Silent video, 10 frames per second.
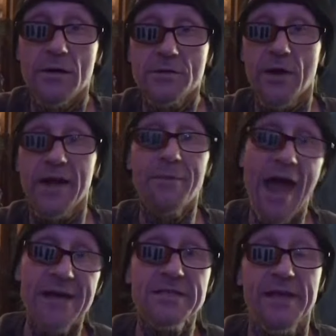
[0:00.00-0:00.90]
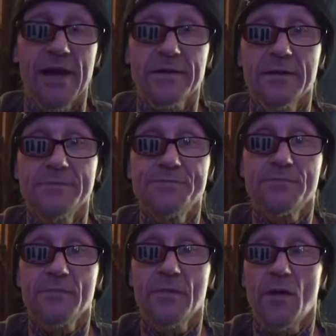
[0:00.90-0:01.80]
So I get my ass kicked,
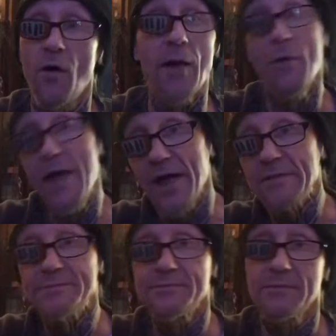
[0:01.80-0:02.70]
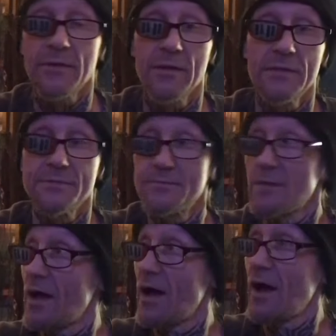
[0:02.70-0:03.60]
or I win.
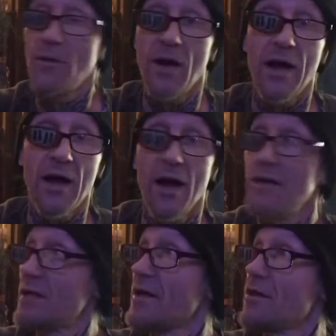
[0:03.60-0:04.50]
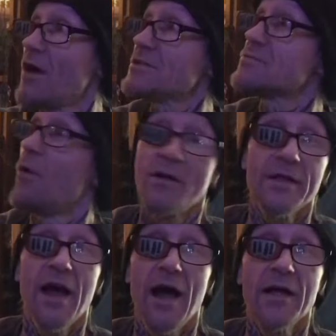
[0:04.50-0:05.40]
I, I, I lost more
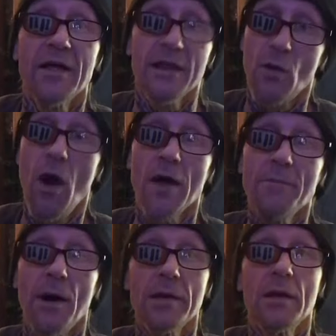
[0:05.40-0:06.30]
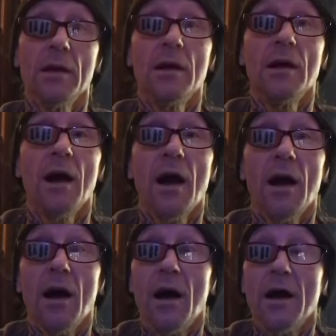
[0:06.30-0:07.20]
than I, than I won, but
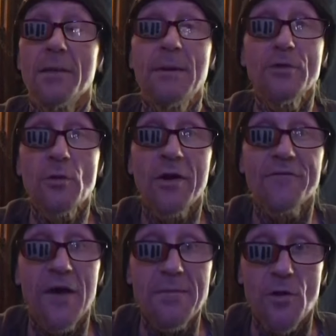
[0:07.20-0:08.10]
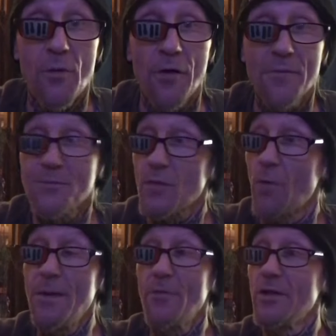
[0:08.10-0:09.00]
people didn't want to fight me no more,
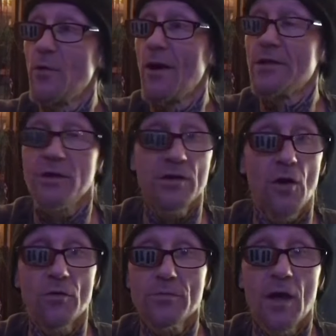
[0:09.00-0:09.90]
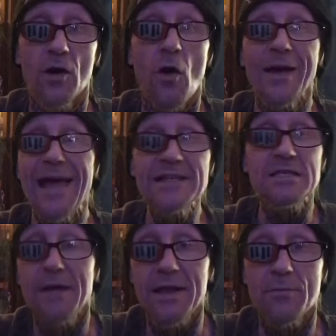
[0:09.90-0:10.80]
or people didn't want to, you know, go
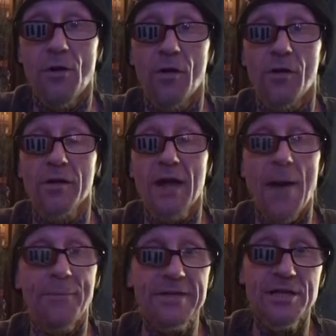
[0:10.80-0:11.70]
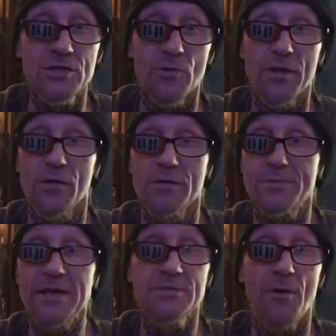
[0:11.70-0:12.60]
against me anymore in competition, whether it was
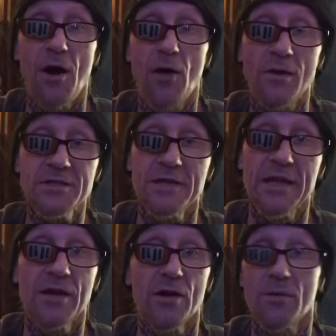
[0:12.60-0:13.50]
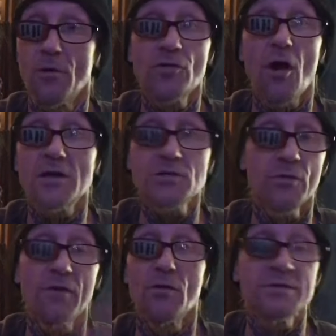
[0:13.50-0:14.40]
baseball, wrestling, or motocross, or
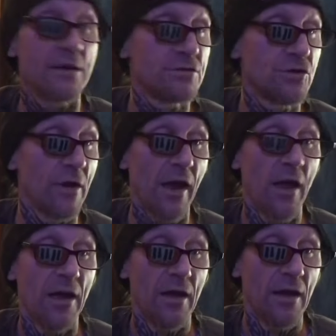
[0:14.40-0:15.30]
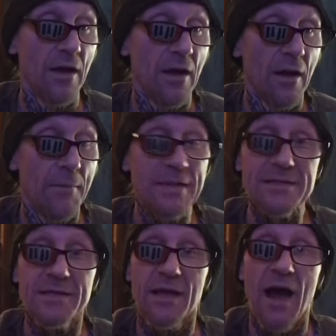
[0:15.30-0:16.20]
whatever it was I was doing.
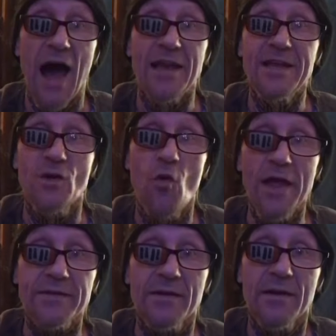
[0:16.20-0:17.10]
I didn't quit.